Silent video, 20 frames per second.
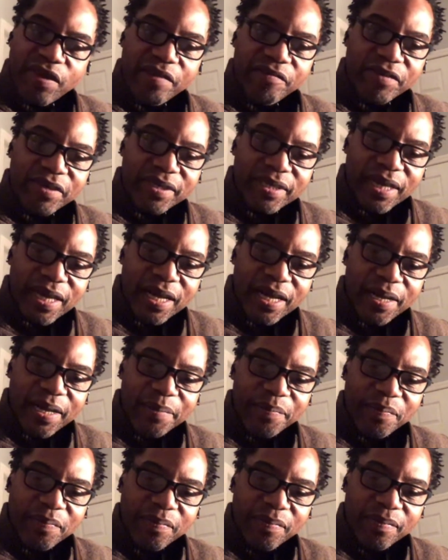third time.
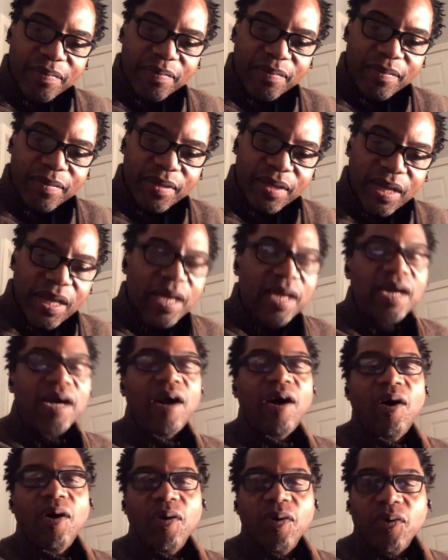
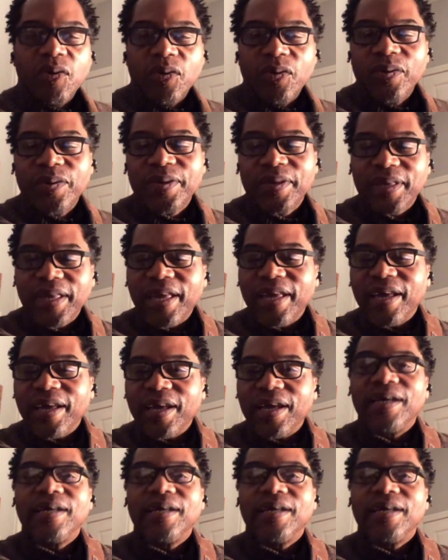Oh yeah,